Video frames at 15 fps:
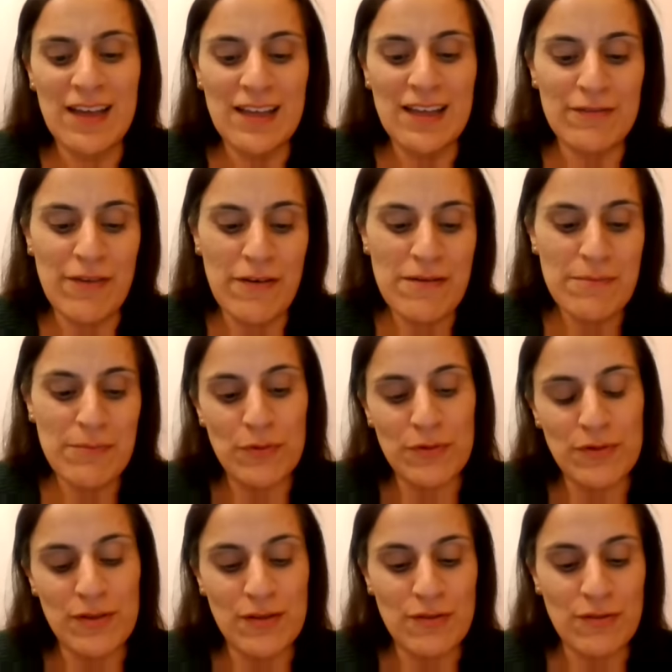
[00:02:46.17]
It's very
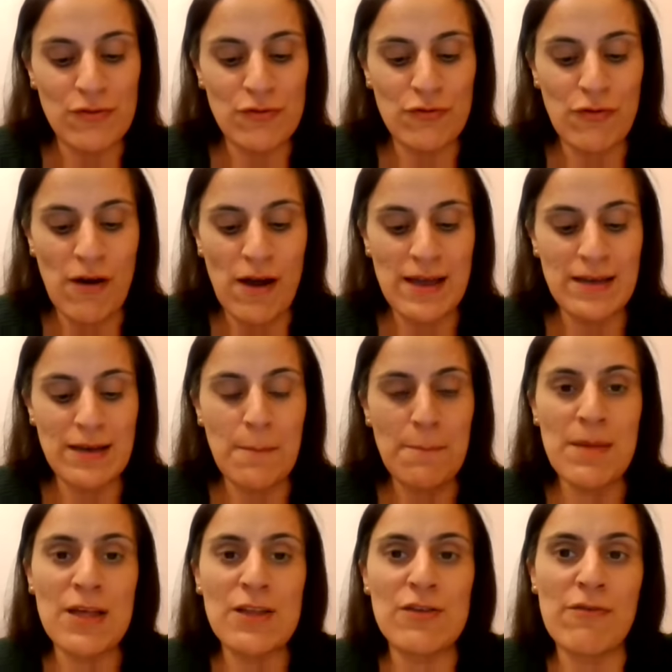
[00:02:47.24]
important to try and
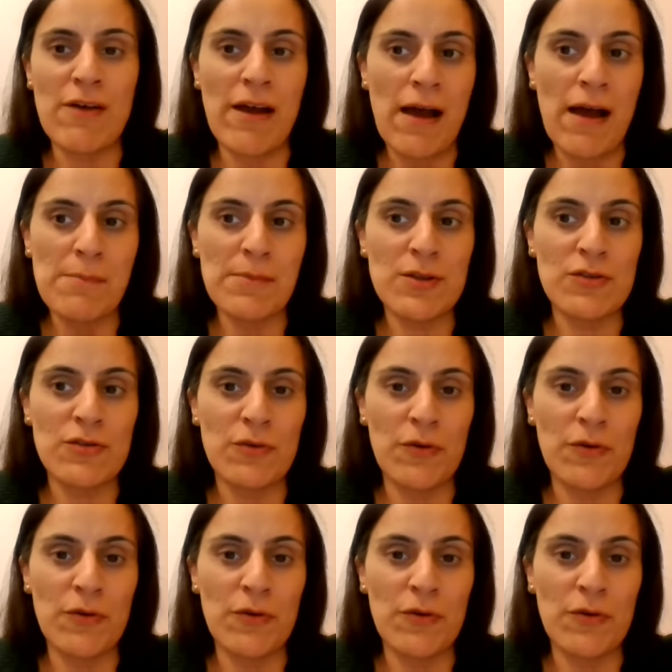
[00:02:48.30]
measure out how much